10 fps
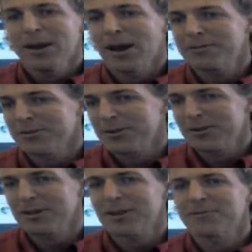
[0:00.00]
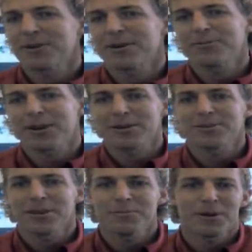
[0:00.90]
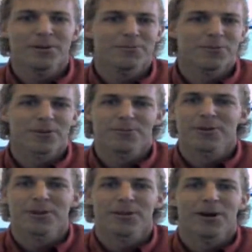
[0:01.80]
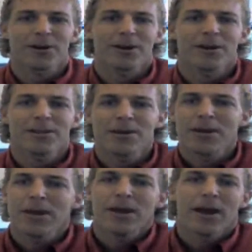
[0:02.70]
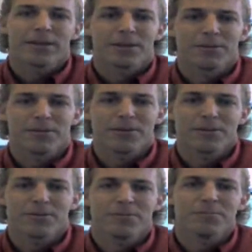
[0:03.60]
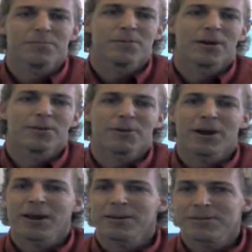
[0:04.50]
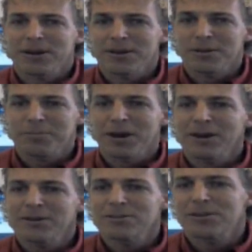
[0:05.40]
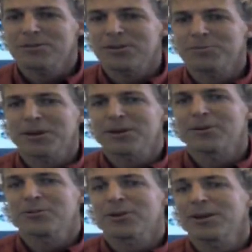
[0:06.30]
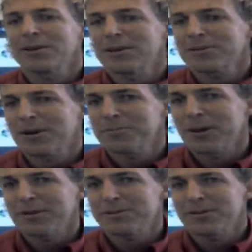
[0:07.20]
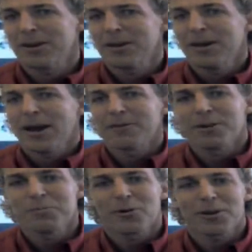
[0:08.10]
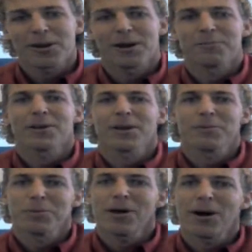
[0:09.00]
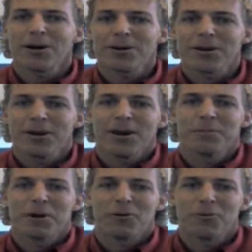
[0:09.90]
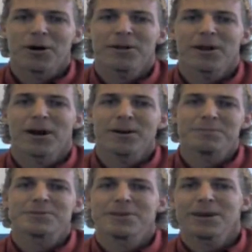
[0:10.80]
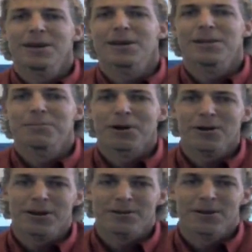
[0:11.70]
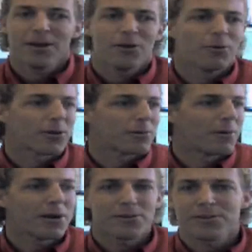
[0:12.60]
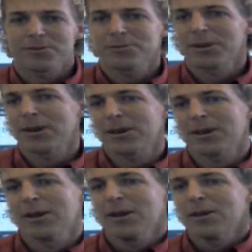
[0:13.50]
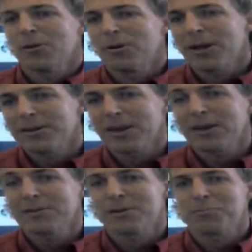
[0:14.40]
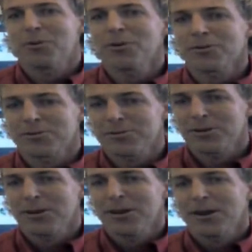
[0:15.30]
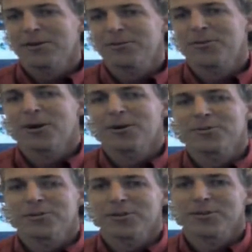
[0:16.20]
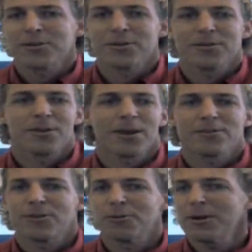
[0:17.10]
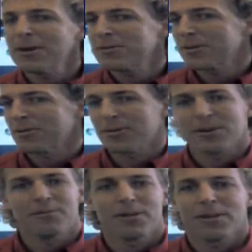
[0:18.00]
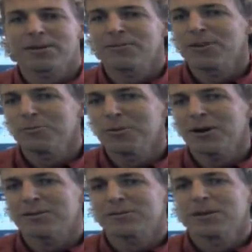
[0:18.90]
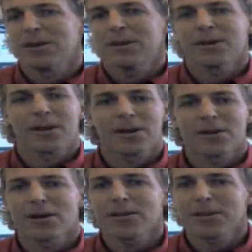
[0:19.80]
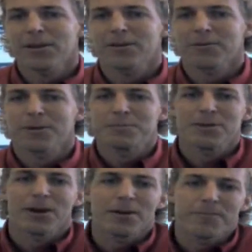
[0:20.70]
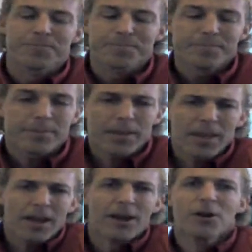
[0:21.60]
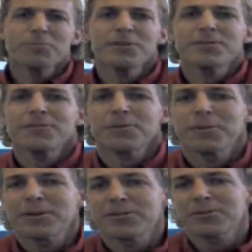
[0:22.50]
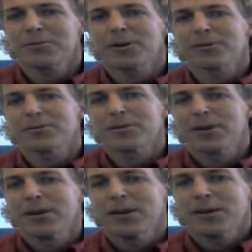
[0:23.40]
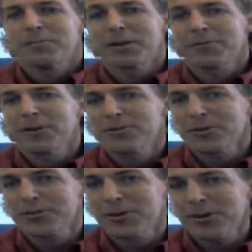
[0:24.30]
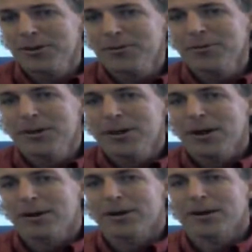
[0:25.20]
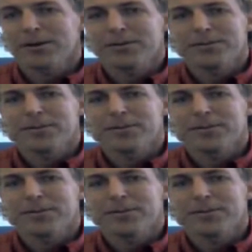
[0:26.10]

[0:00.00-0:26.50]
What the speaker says: After you get that verification email, feel free to log in. On the right-hand side of the page, there's something called Trading Desk Updates. Every morning I'm writing a blog about what I'm seeing in the market, what our models are seeing, what I think is important as far as the next few weeks or even the next few months. You can get all of that on our website. I hope this information was beneficial to you. I